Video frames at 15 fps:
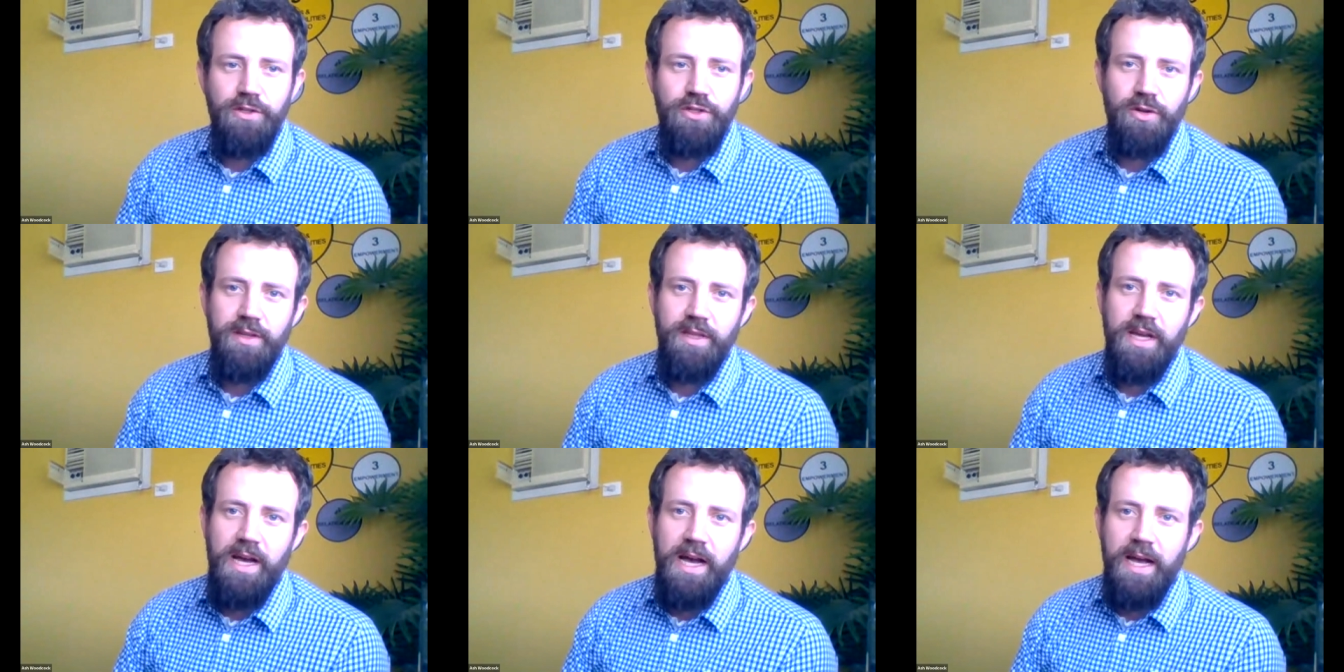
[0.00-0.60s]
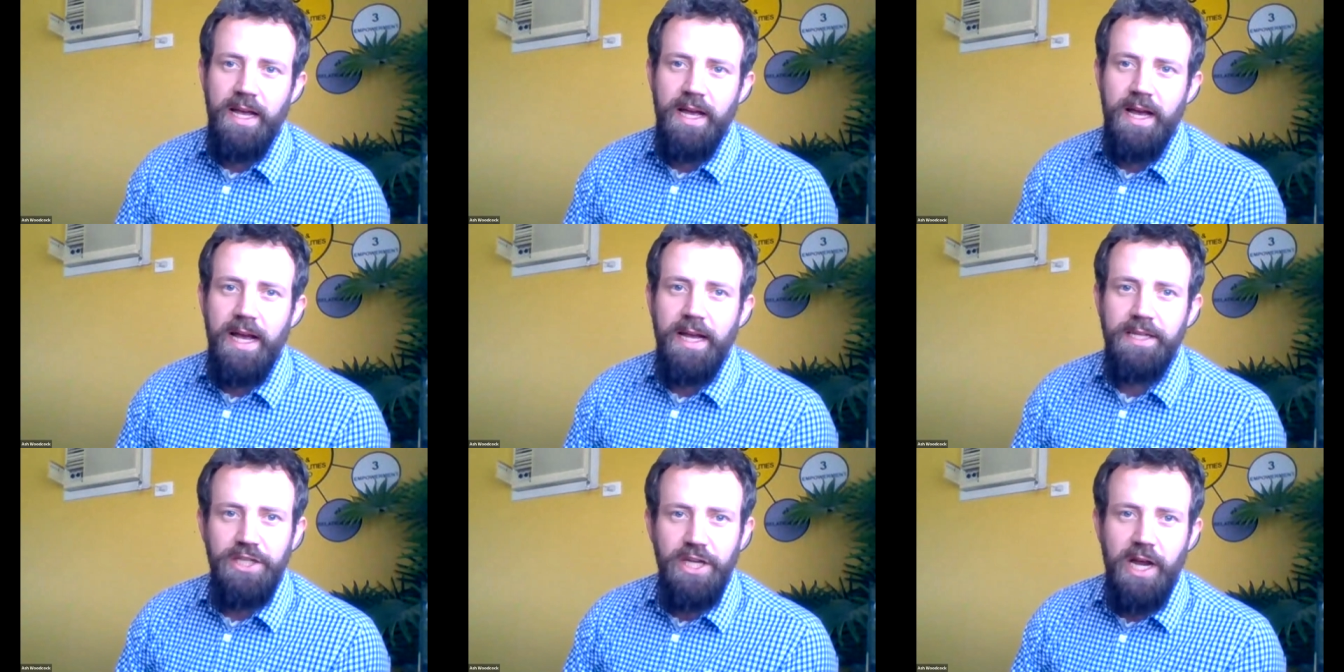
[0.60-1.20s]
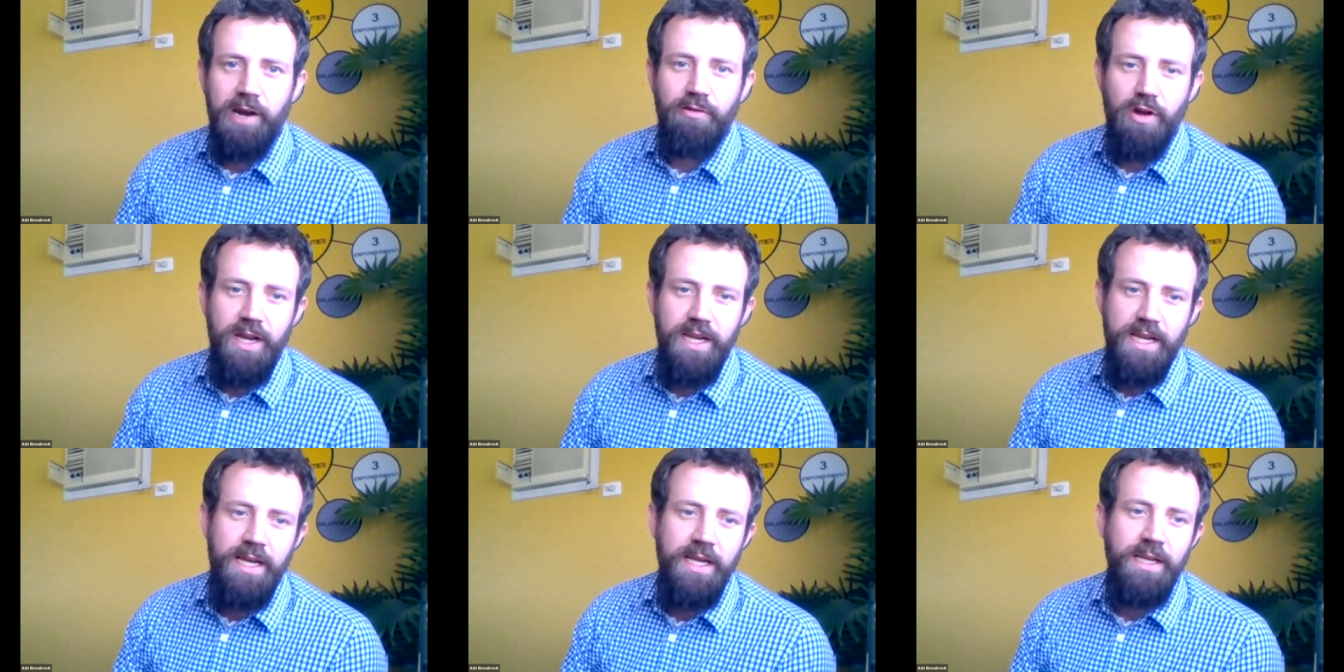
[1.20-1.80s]
I joined the
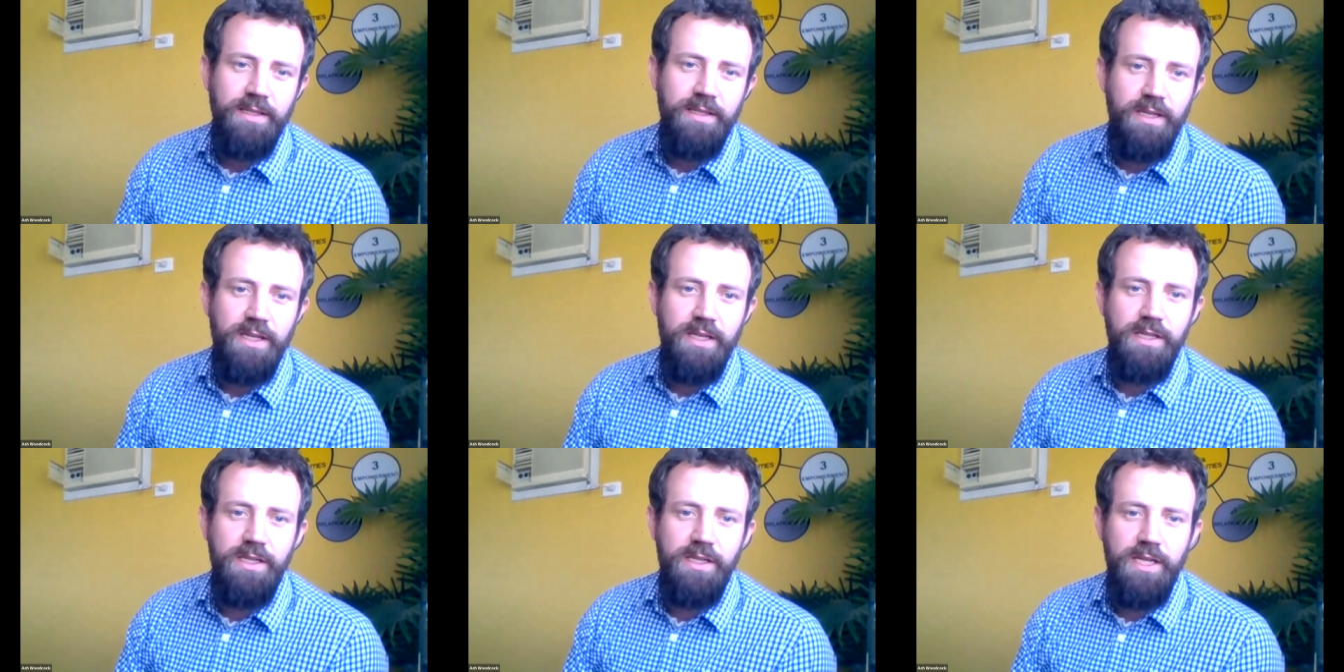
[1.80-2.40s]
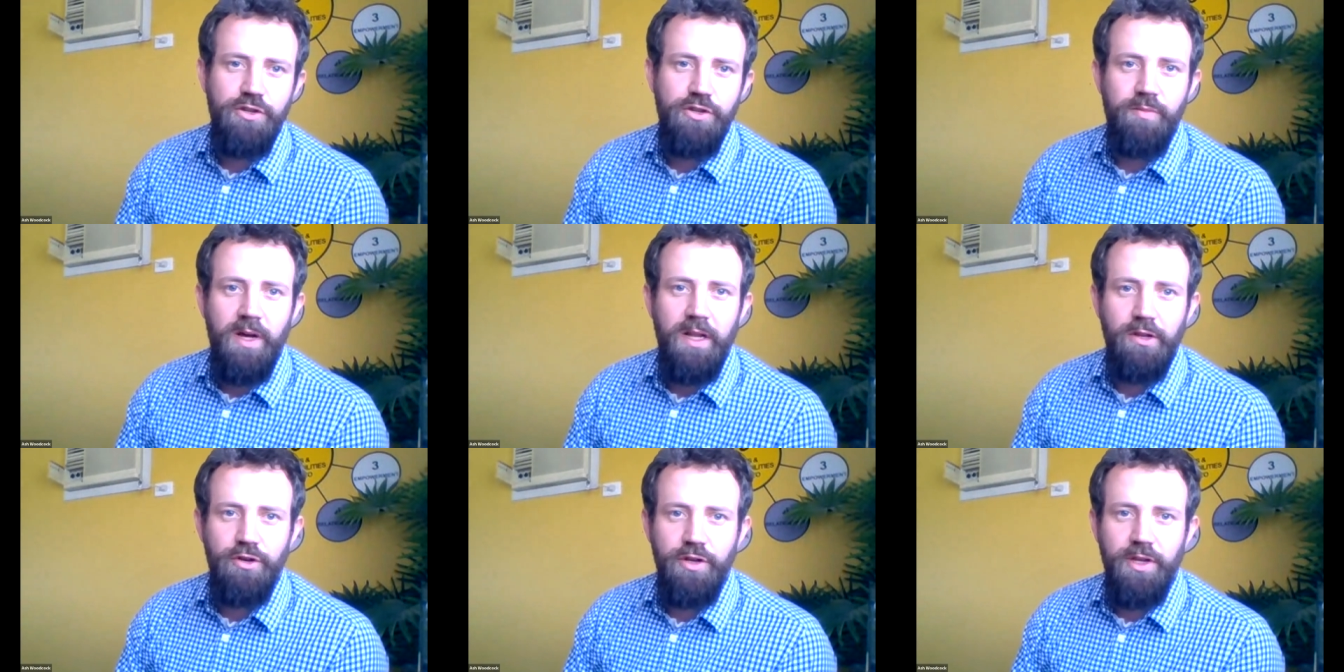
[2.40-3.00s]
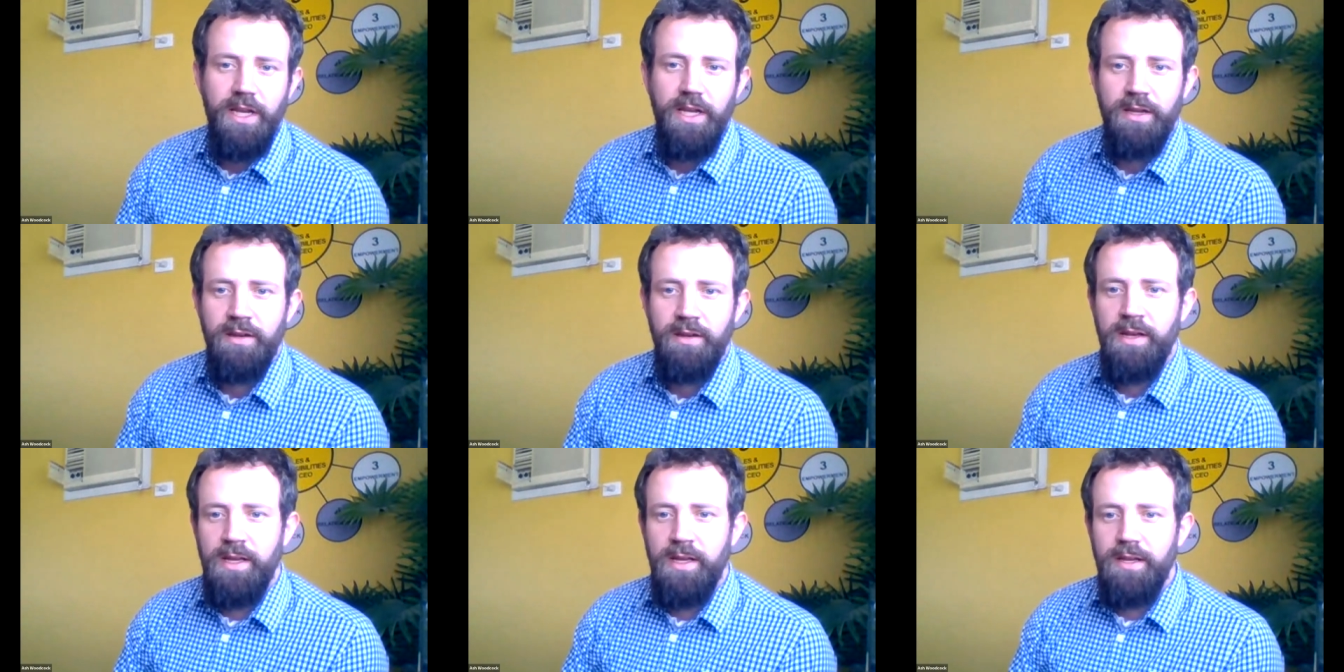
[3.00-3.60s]
HRIA to continue my learning and
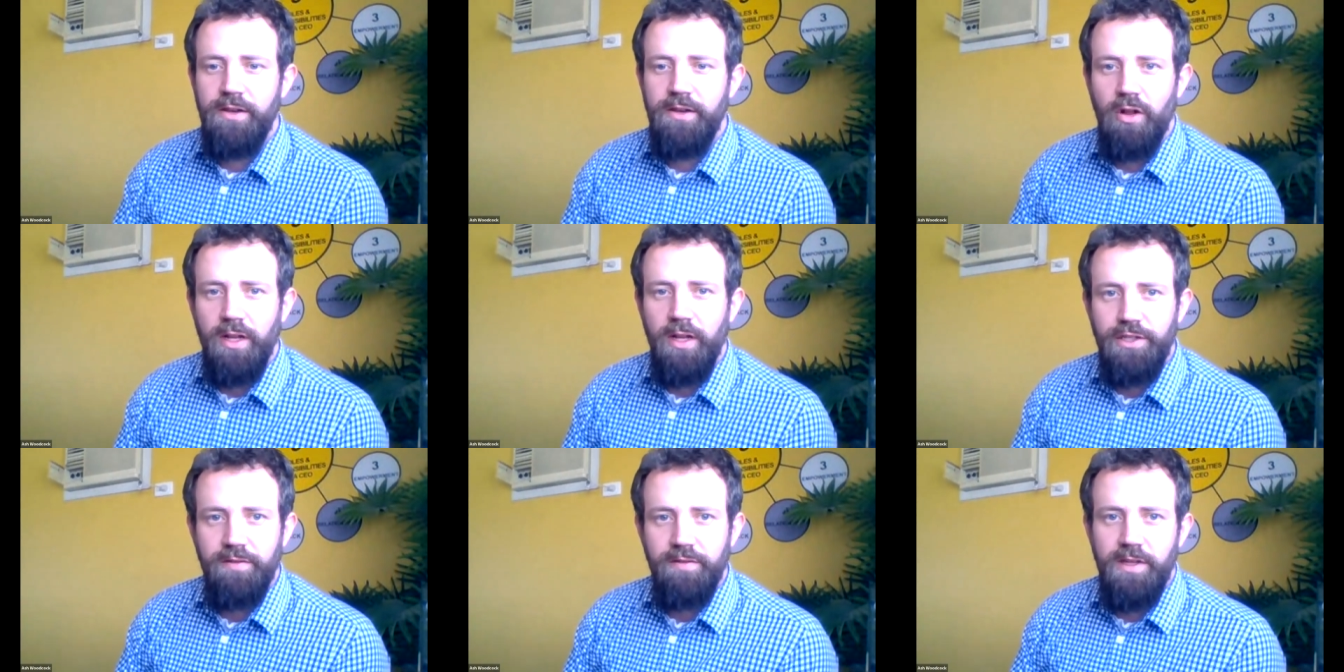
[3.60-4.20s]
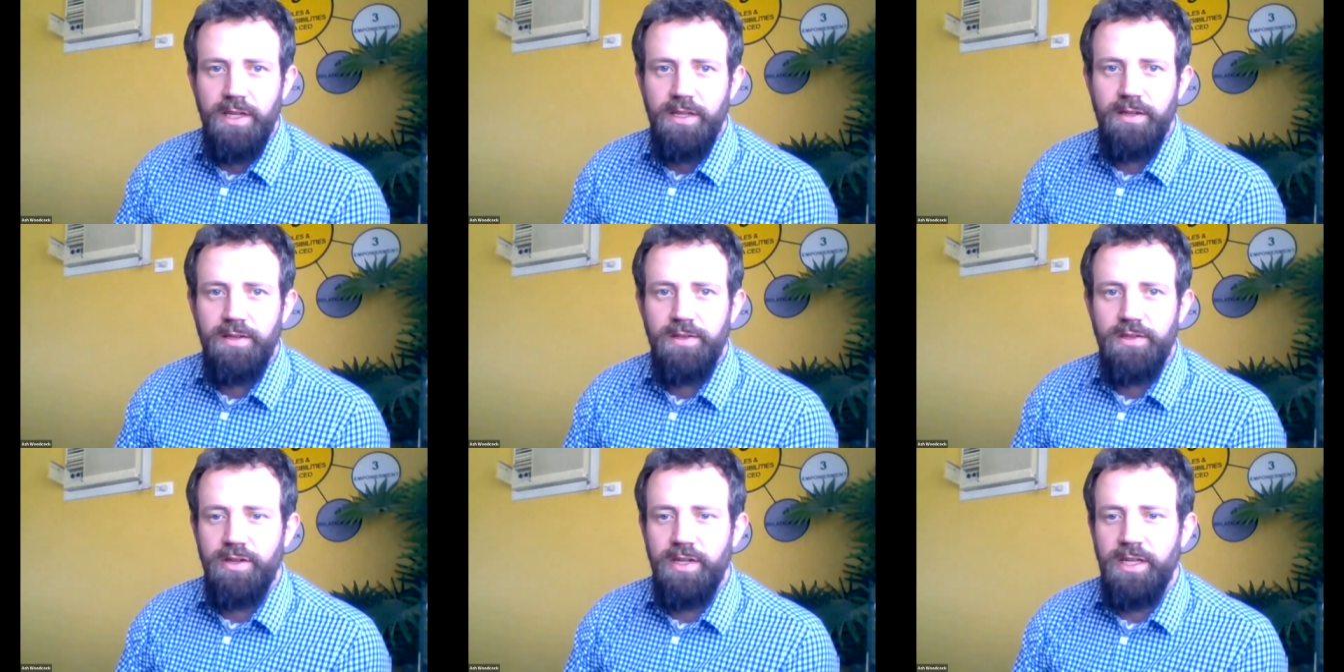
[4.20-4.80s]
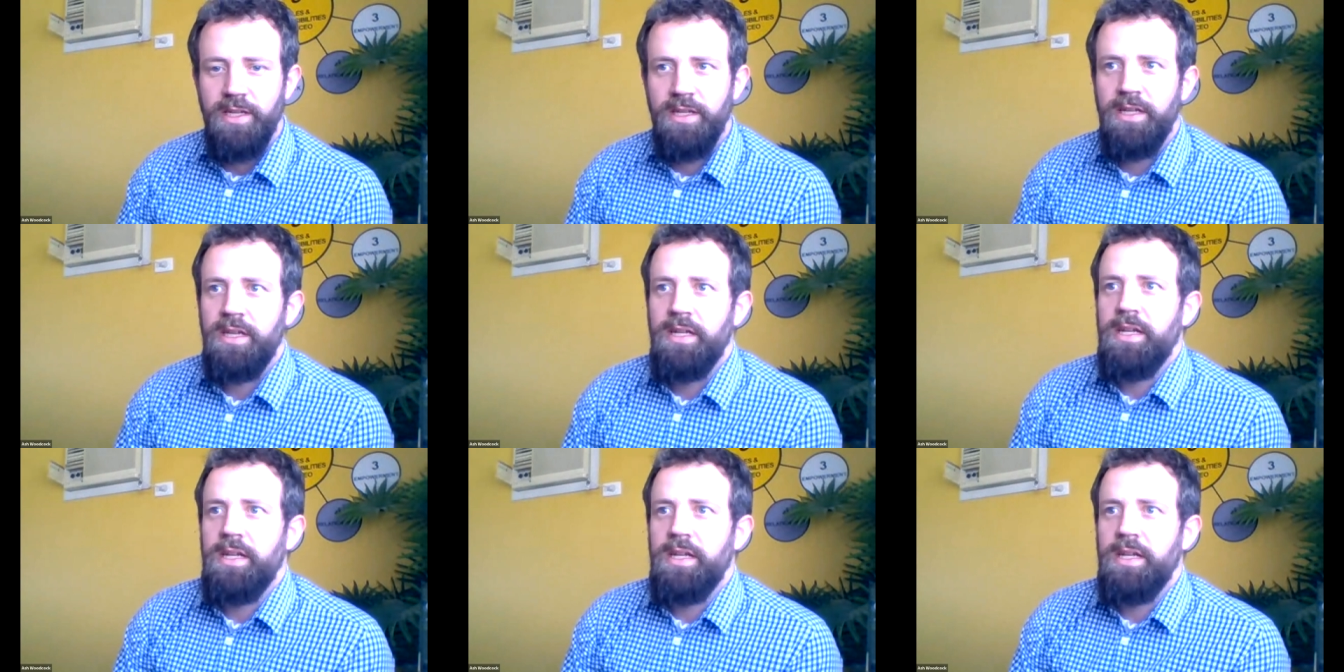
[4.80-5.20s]
knowledge of the industry.